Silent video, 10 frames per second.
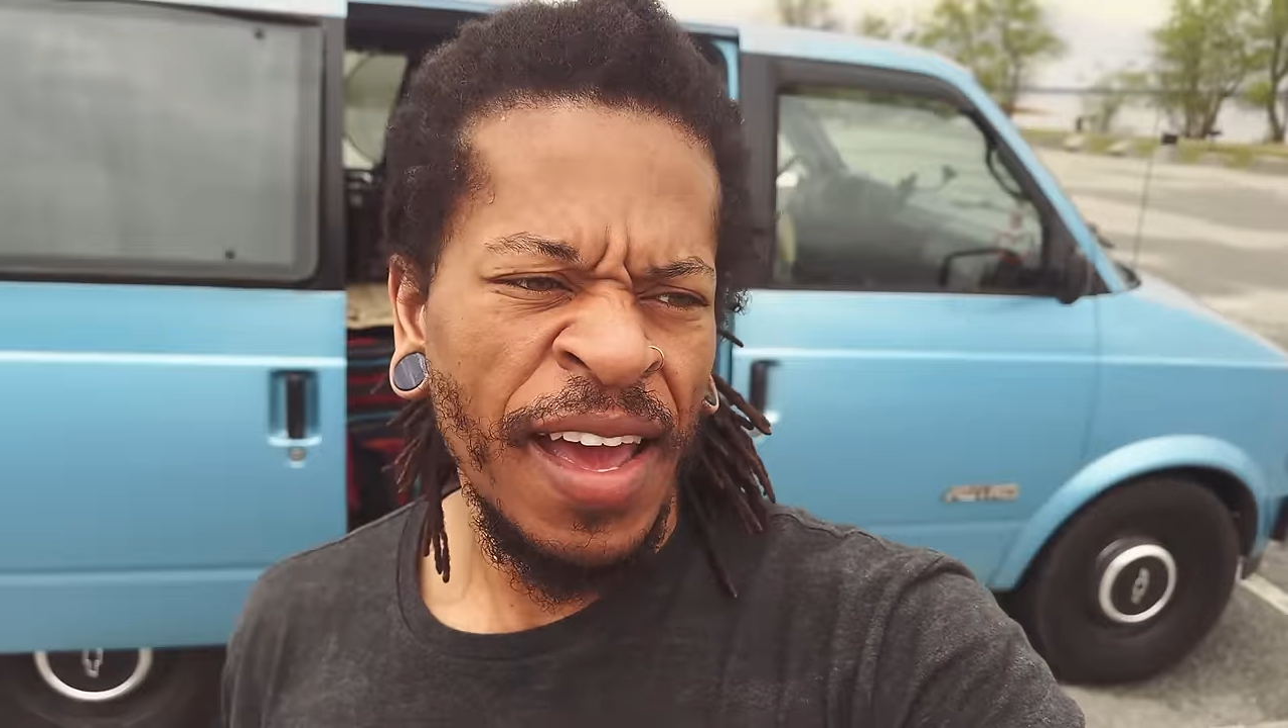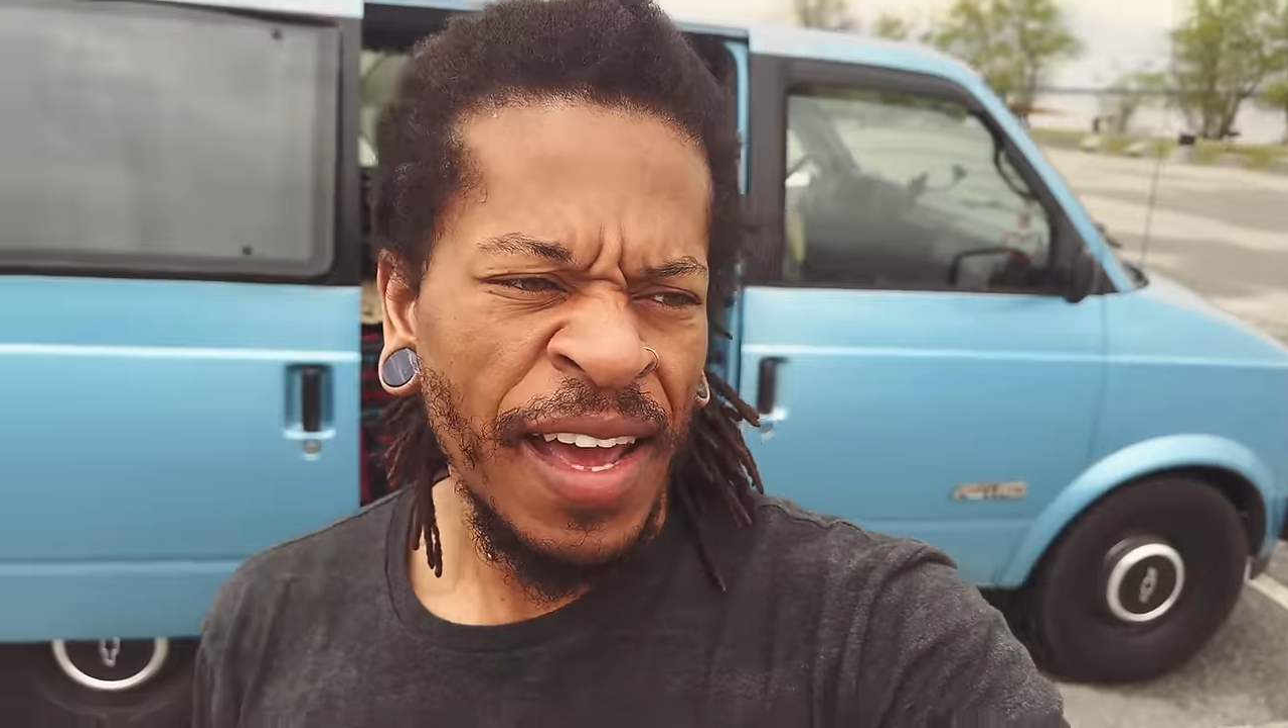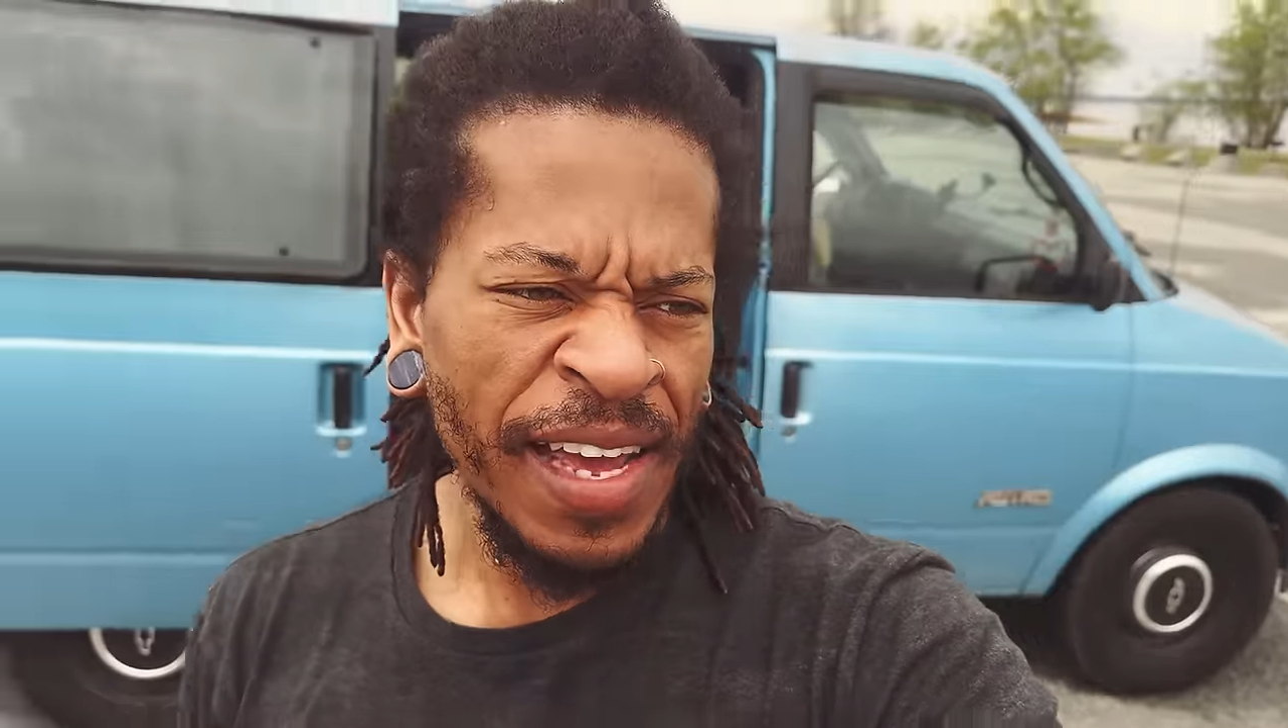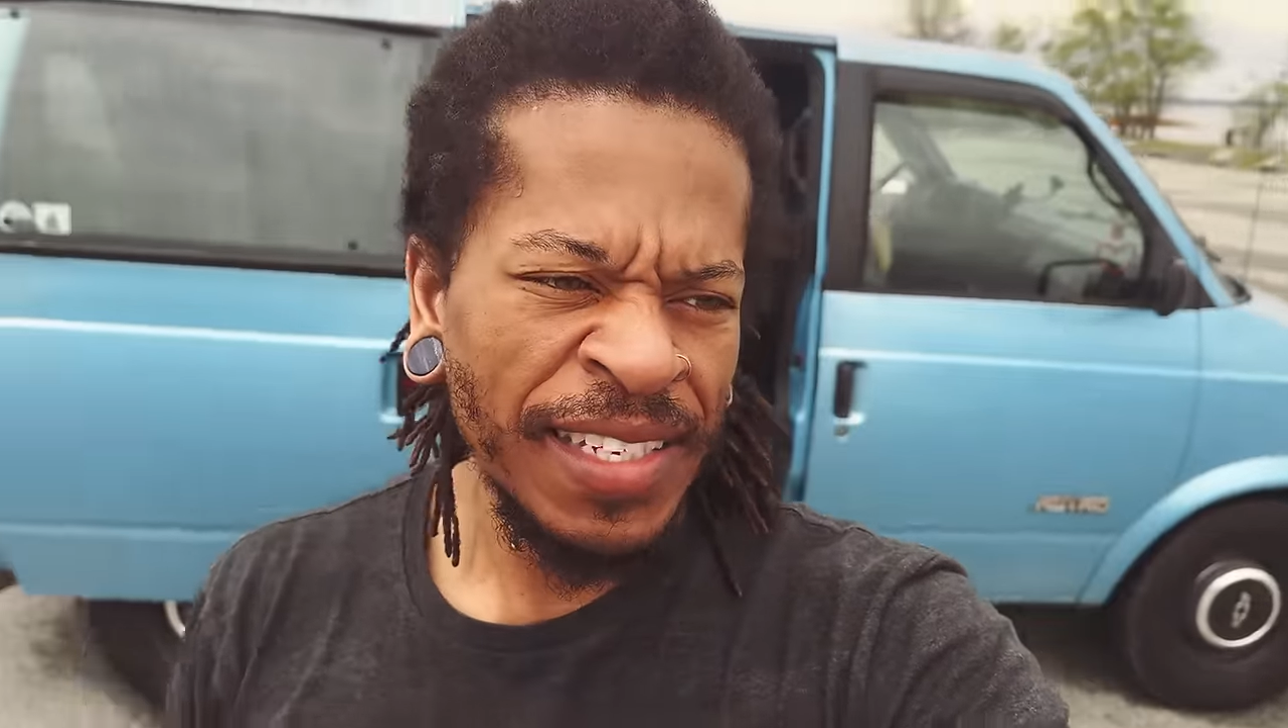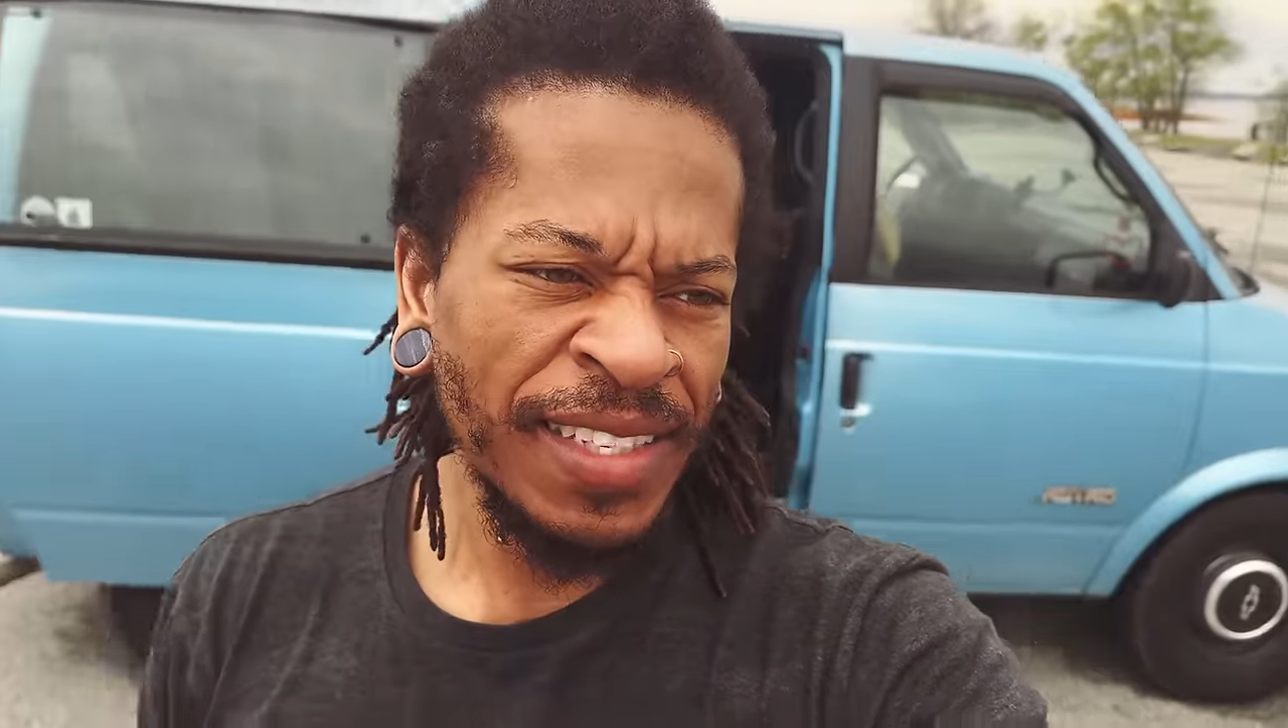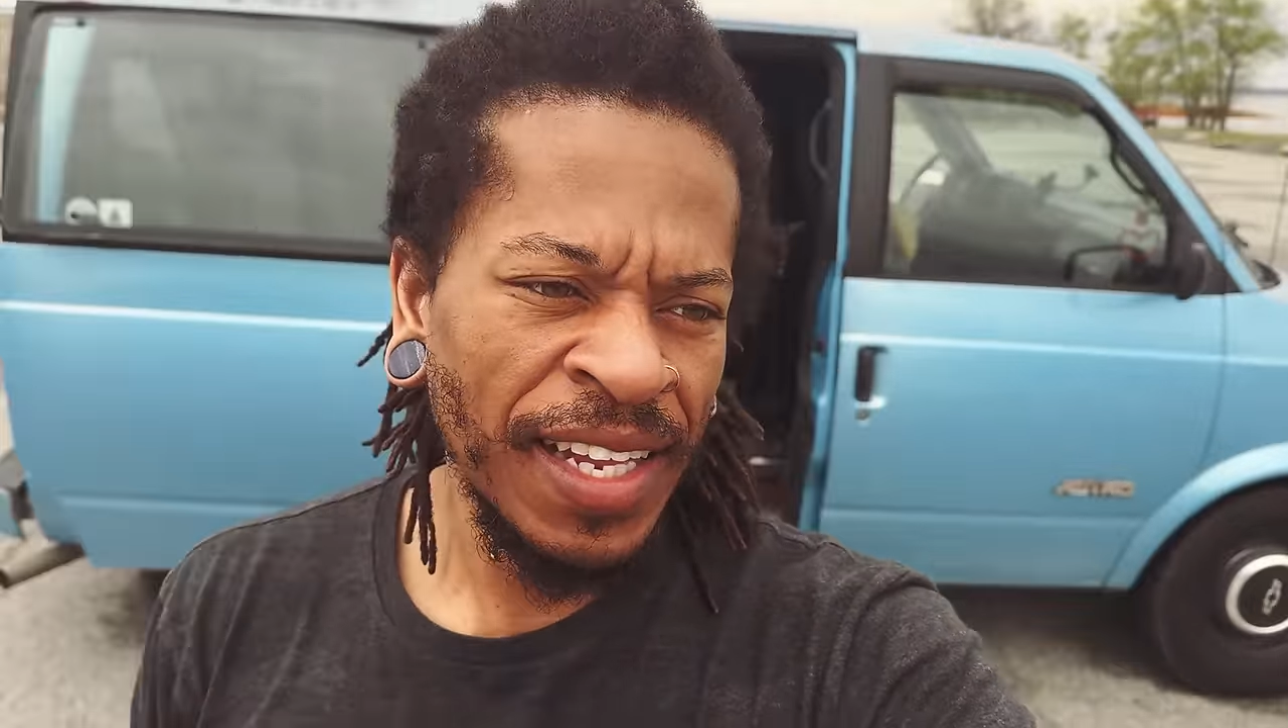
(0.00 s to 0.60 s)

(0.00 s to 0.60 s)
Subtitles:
is